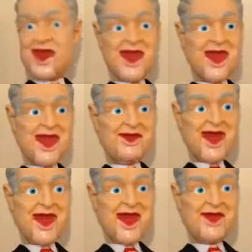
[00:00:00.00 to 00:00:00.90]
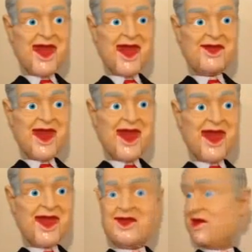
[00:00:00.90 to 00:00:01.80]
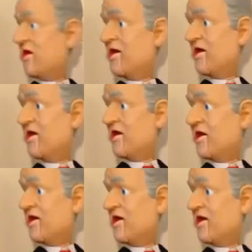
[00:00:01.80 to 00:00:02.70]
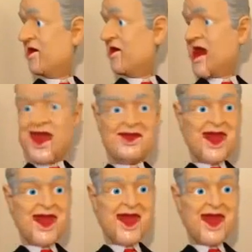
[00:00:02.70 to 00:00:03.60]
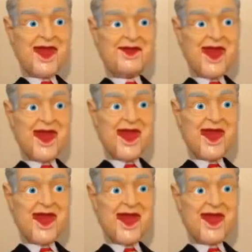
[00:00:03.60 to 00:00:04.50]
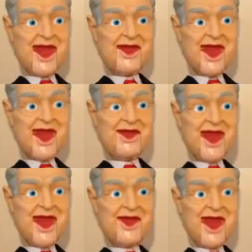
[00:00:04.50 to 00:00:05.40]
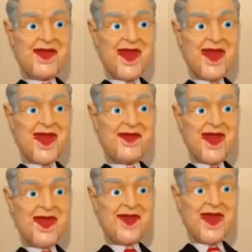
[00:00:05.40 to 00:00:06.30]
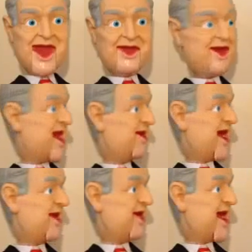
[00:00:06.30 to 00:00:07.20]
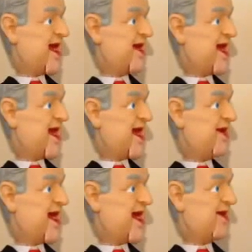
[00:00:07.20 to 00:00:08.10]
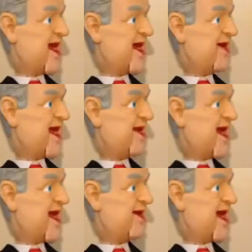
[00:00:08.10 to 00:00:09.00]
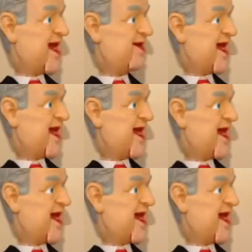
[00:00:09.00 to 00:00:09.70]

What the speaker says: Every time he sneezes, the garage door opens. I mean, today's been a terrible day. I got up this morning, picked up my shirt, a button fell off. A briefcase, the handle fell off. I'm afraid he got in the bathroom.